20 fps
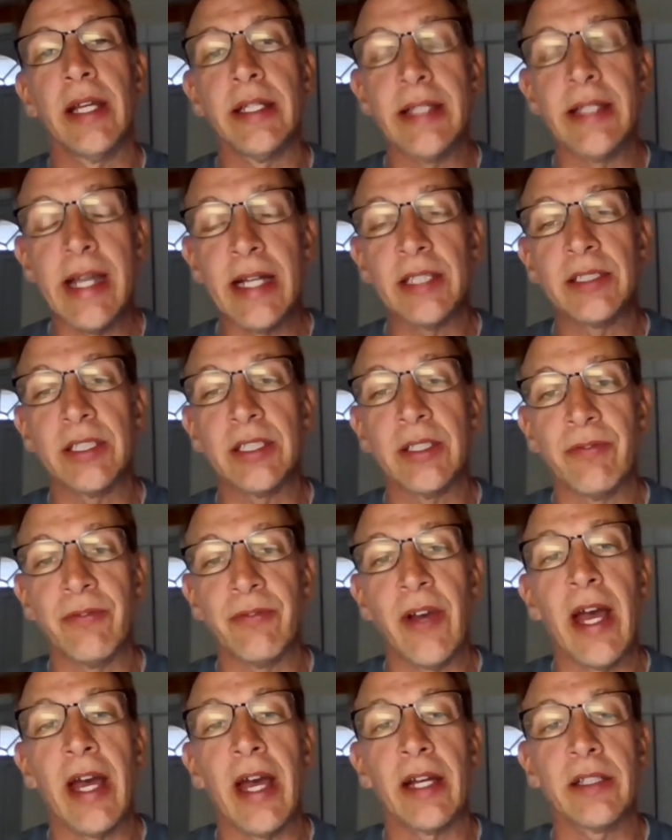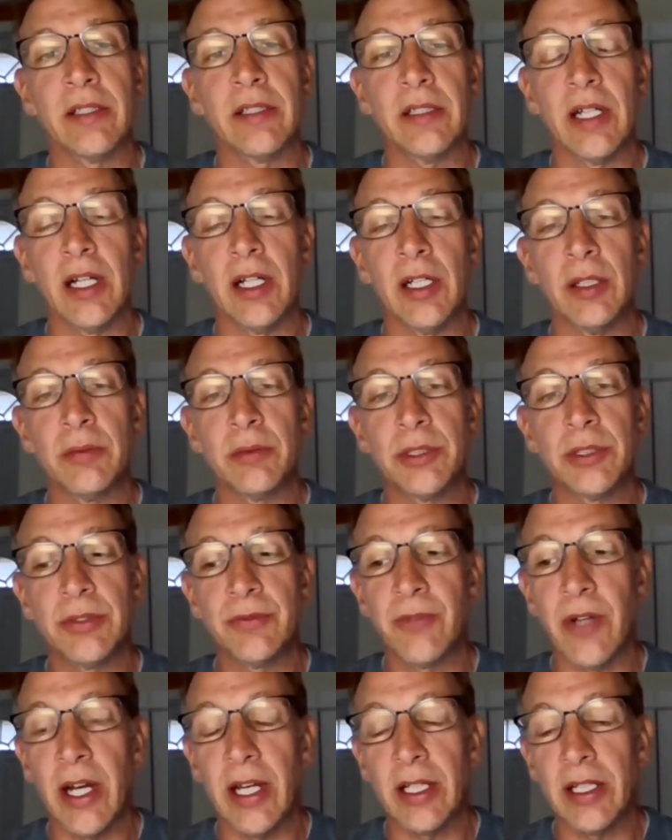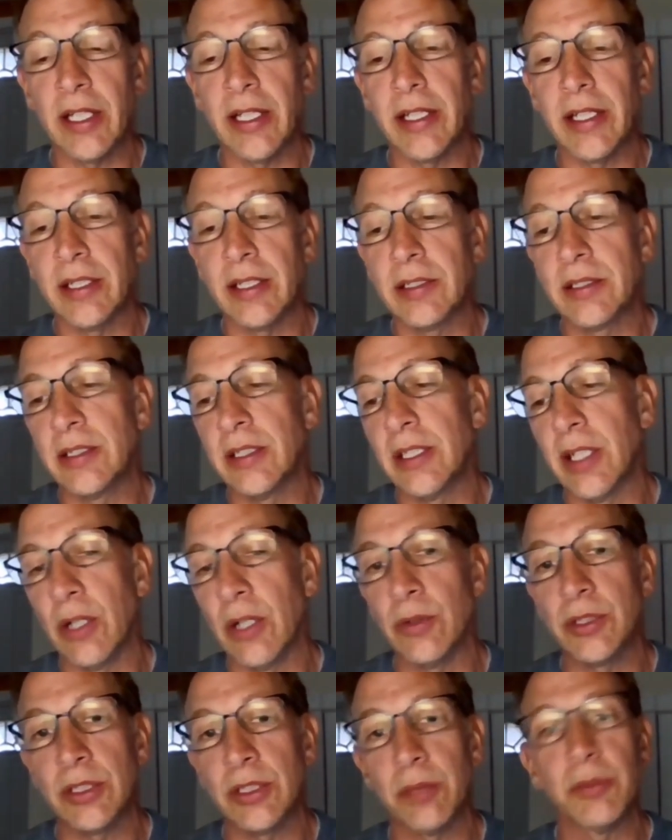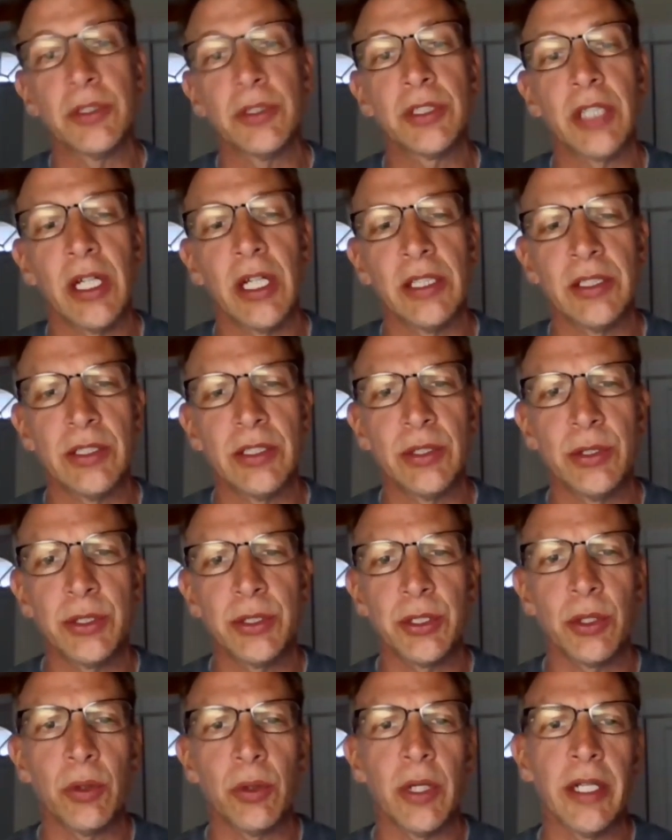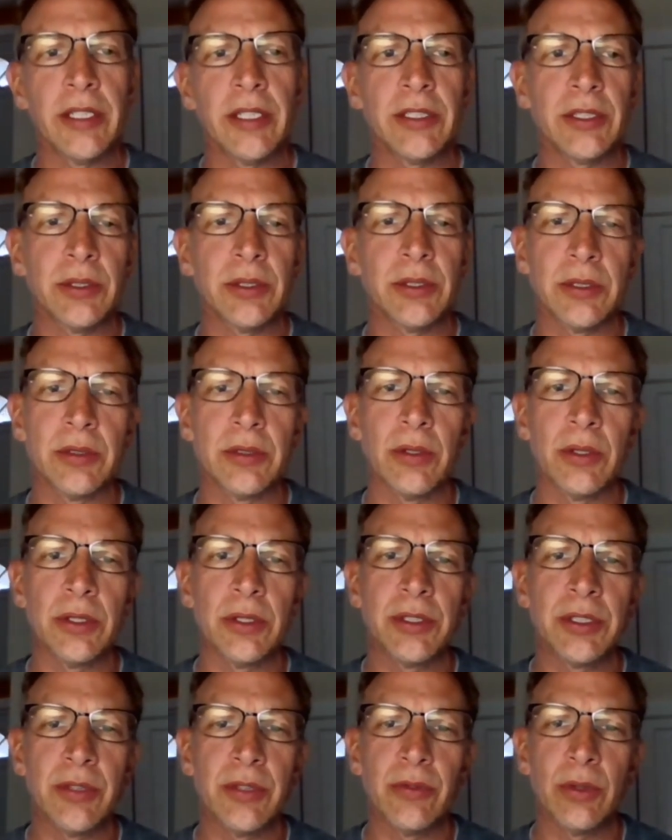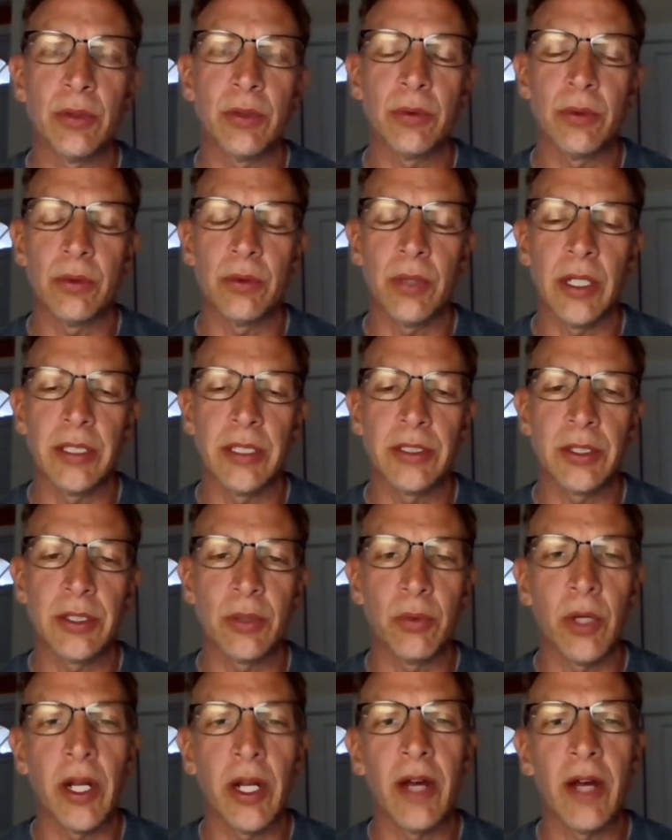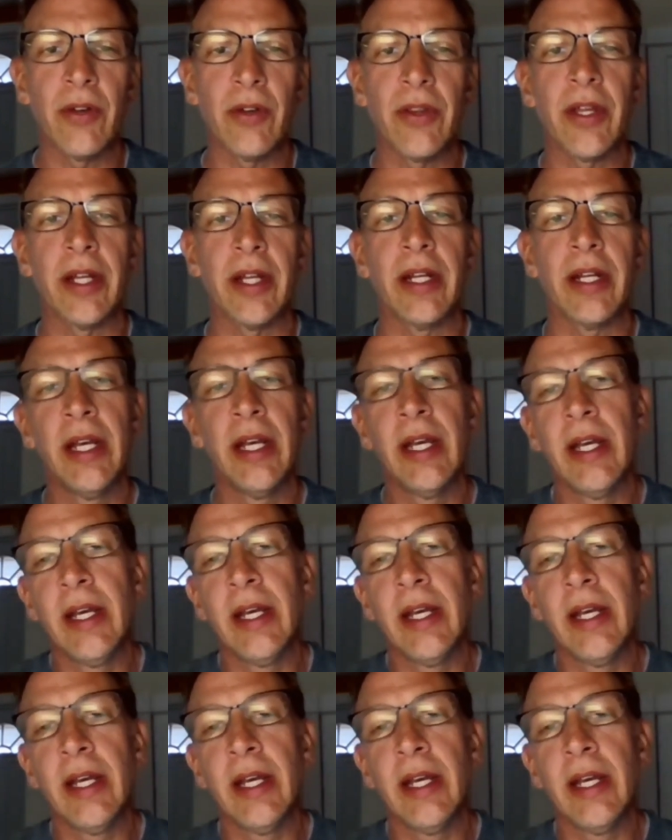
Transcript: that yes, in fact, um, she's violating, you know, someone's constitutional rights or or civil rights or whatever, then